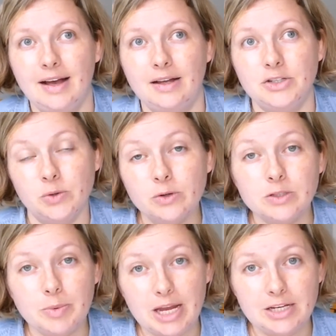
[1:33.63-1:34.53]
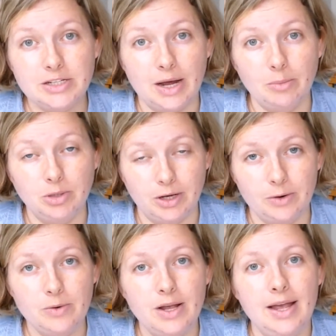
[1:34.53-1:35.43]
show notes page down
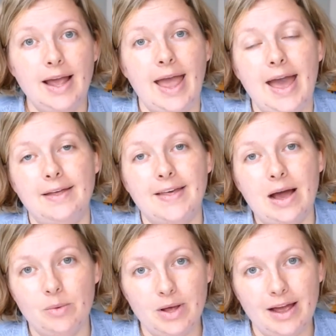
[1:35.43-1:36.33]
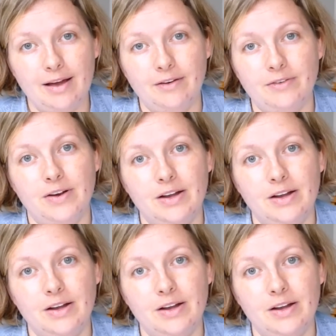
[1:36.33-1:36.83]
below, and that will have,